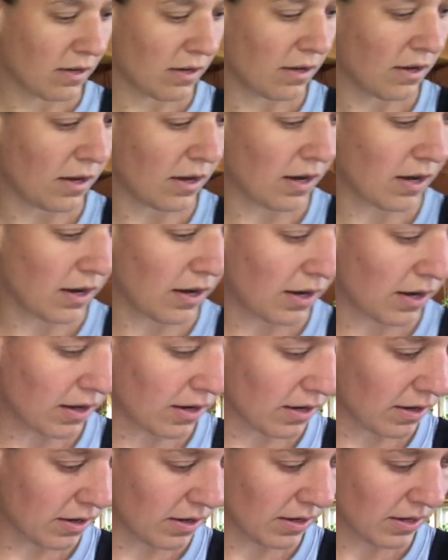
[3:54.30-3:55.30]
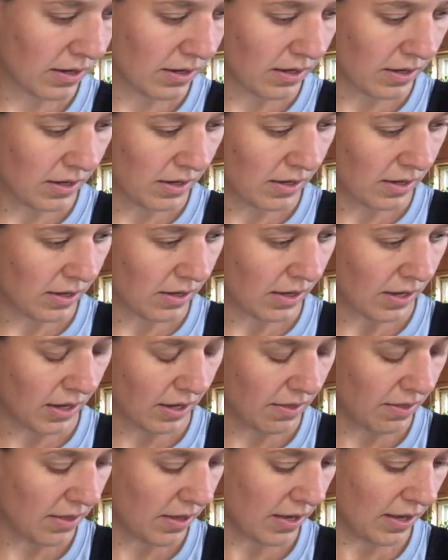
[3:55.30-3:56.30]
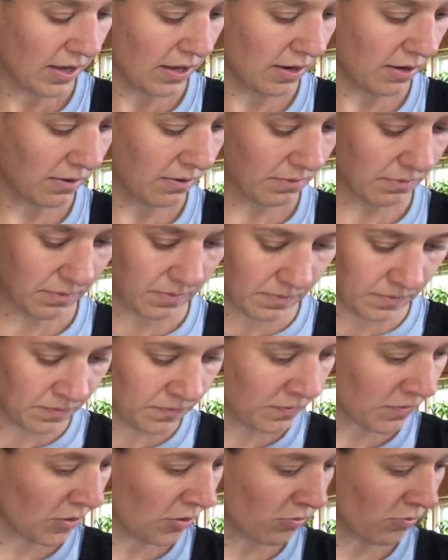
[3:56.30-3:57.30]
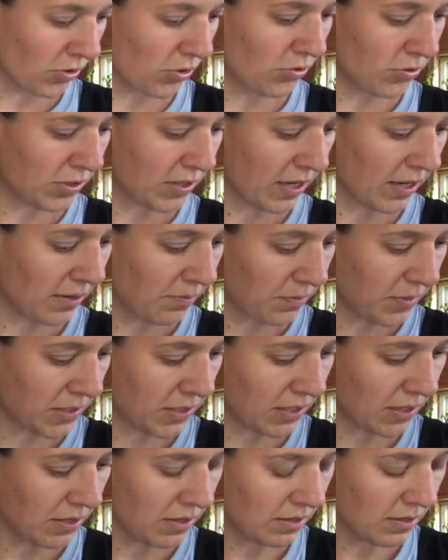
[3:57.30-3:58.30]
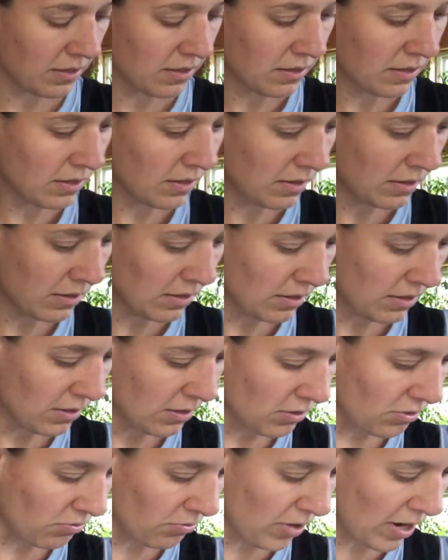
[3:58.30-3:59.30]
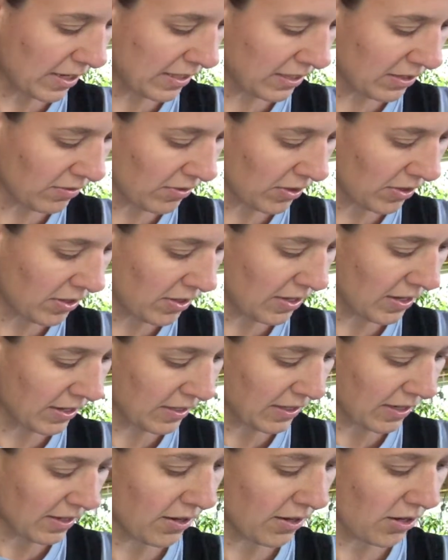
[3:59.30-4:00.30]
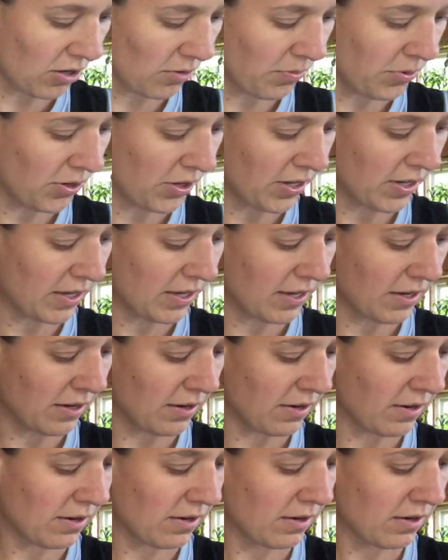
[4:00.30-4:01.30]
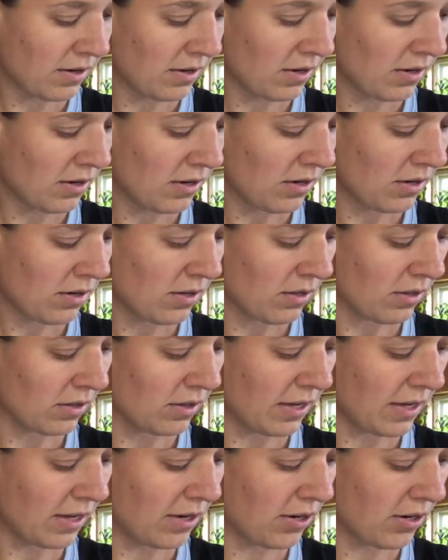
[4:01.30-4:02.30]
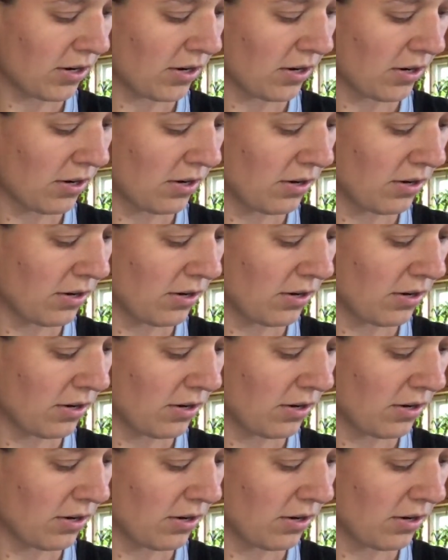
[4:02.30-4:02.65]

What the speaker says: and then the rose hips. The rest of the things I I'll put in later